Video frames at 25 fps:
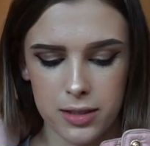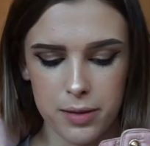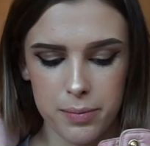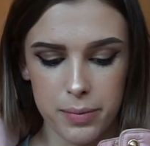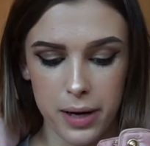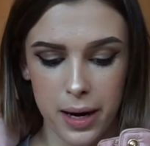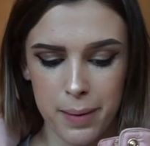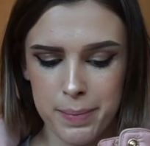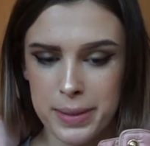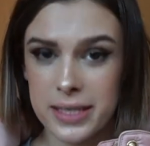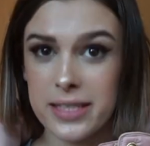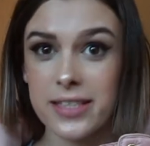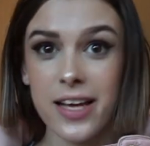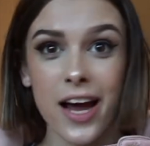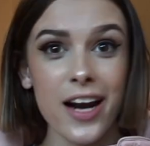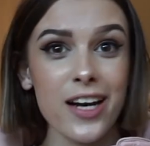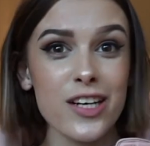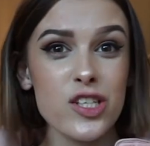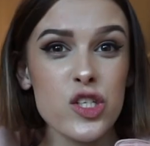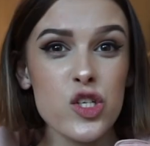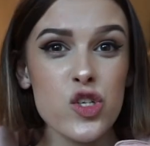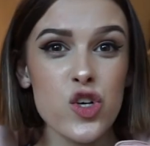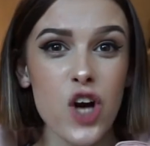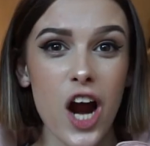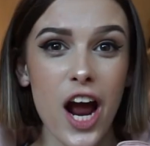But I'm excited
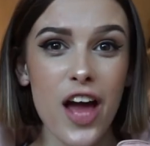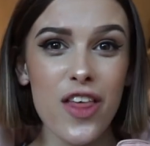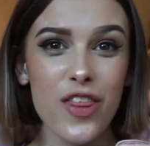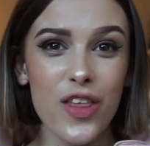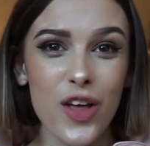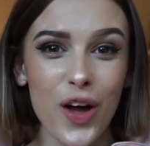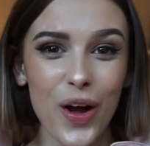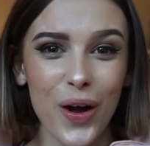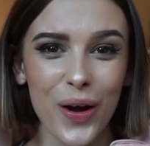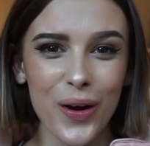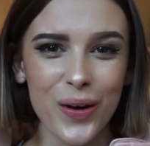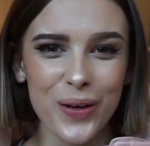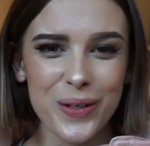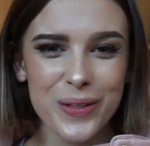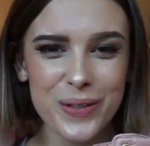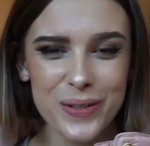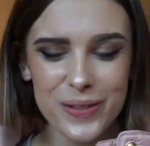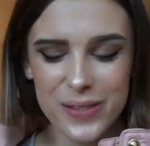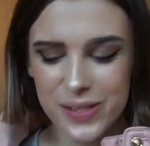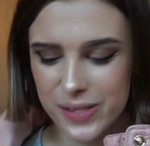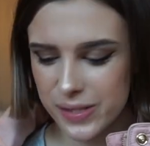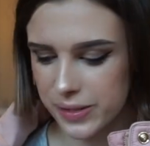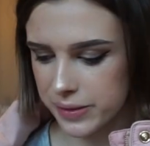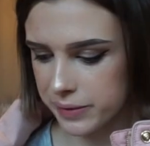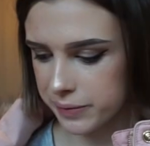to try
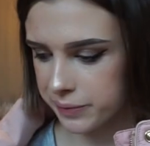those.